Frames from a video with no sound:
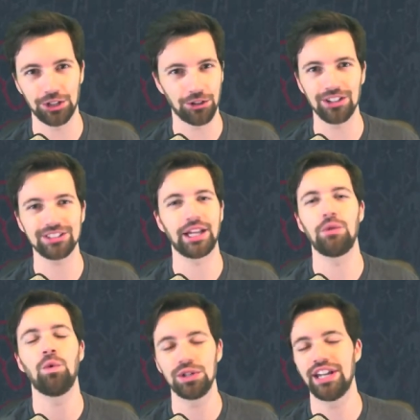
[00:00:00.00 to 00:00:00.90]
or else they
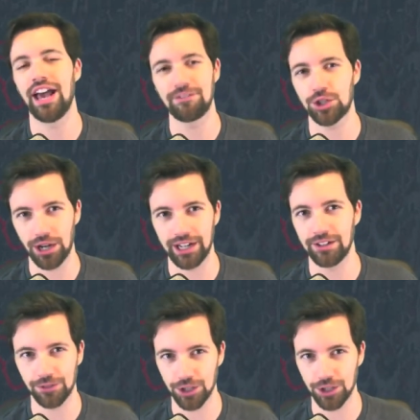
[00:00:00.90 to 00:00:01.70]
wouldn't have traded for